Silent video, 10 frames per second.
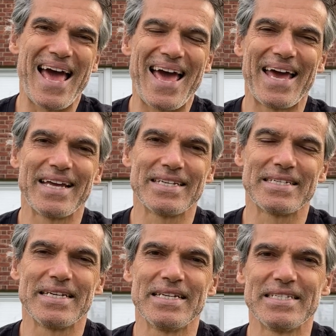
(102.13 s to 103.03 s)
And
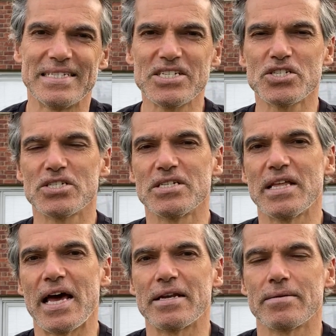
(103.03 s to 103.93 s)
in addition to
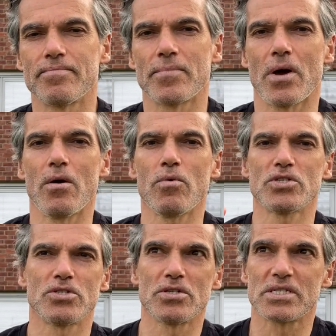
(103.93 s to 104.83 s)
that, I
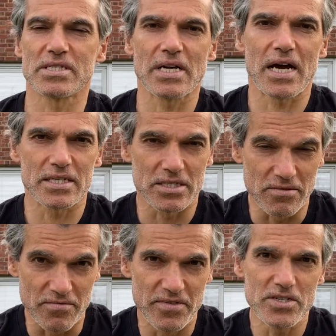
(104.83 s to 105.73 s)
want you to start to
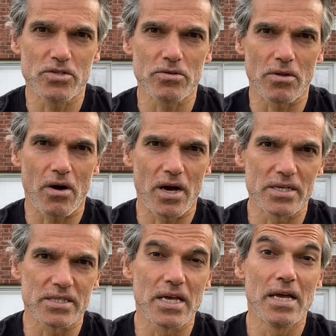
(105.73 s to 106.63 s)

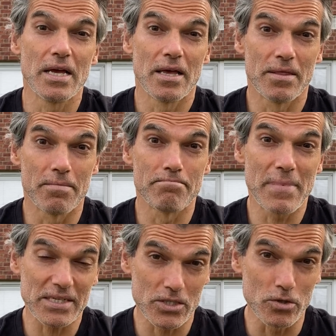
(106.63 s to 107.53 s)
visualize the
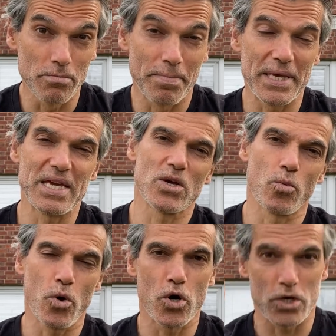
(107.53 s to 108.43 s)
muscle being
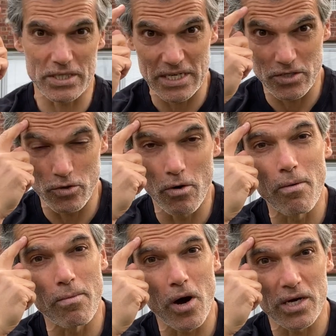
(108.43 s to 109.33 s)
worked in your
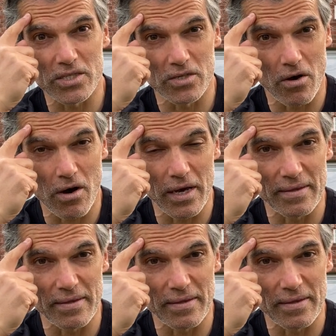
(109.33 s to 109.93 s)
mind's eye.